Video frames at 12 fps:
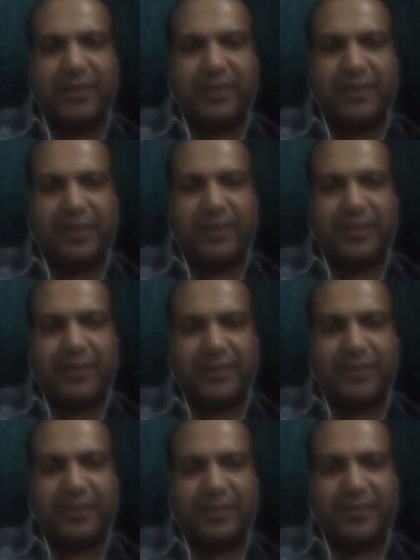And then
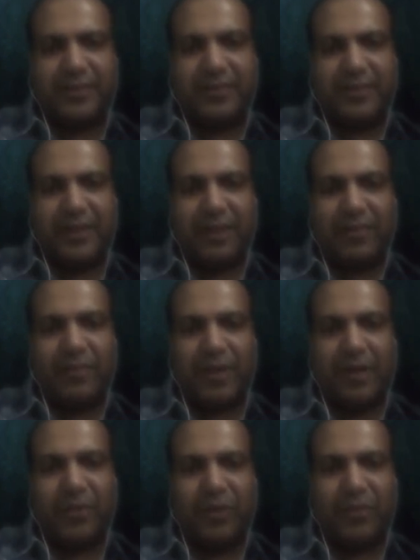they have a
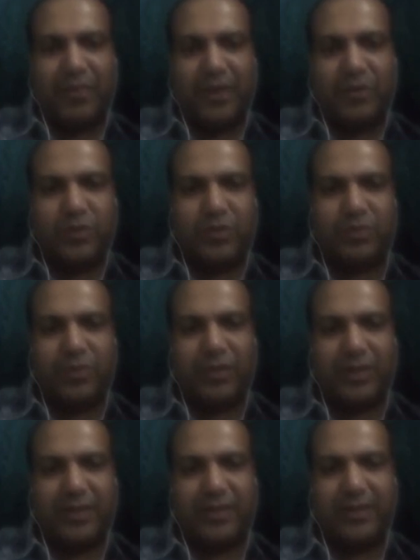Marlboro man who's
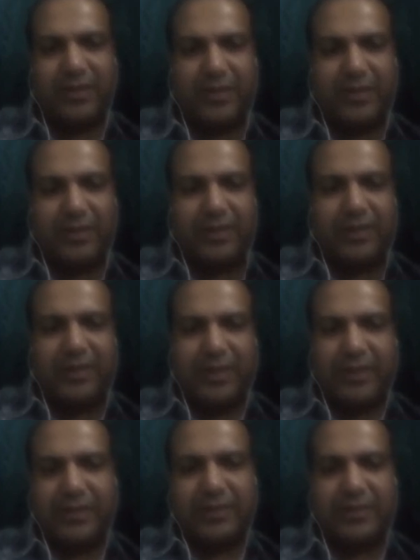smoking,
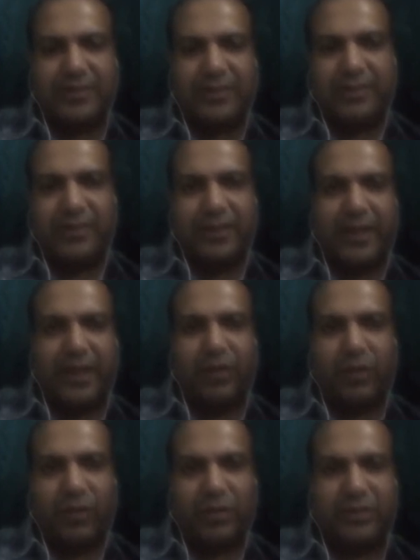and there's a dead
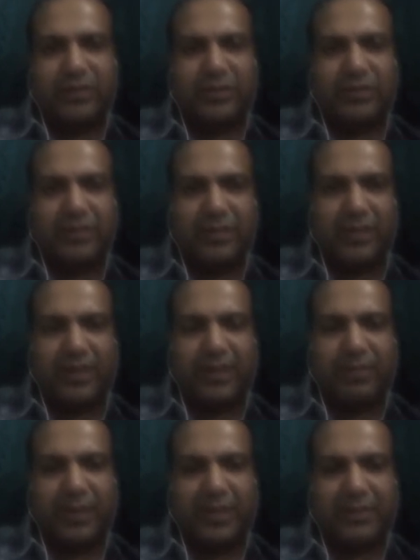horse
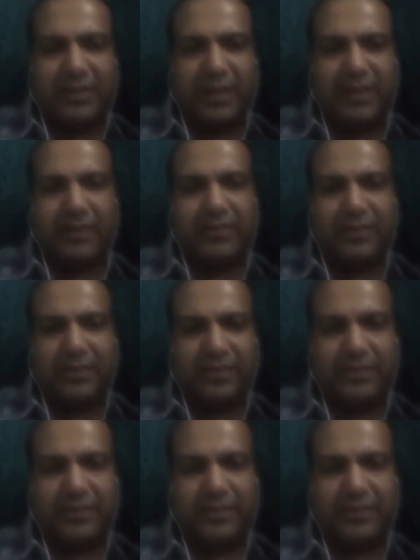lying by his side.